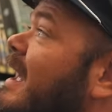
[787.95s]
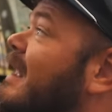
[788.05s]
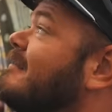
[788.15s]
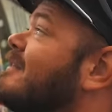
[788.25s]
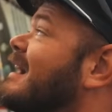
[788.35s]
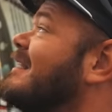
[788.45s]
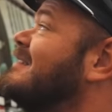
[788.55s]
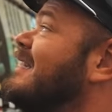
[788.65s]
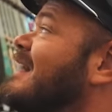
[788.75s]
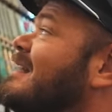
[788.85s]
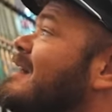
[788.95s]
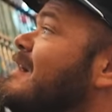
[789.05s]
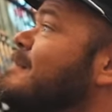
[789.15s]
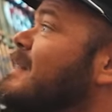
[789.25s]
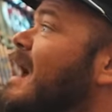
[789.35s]
And like I said,
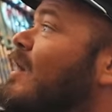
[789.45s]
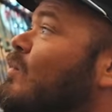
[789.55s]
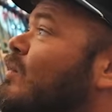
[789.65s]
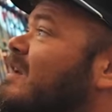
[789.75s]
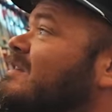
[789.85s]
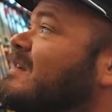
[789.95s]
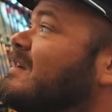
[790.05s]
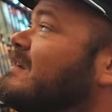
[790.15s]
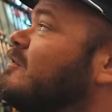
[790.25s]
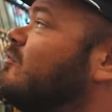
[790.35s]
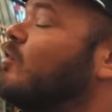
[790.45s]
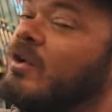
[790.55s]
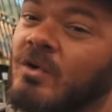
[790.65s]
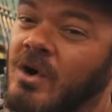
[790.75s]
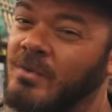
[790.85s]
I don't want us to
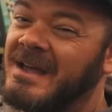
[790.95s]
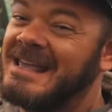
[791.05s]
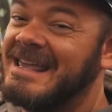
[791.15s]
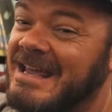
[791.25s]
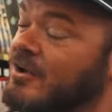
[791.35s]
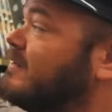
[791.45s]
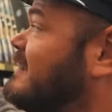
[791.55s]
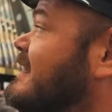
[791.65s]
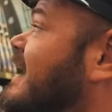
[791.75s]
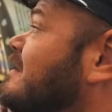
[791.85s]
struggle on the gear today.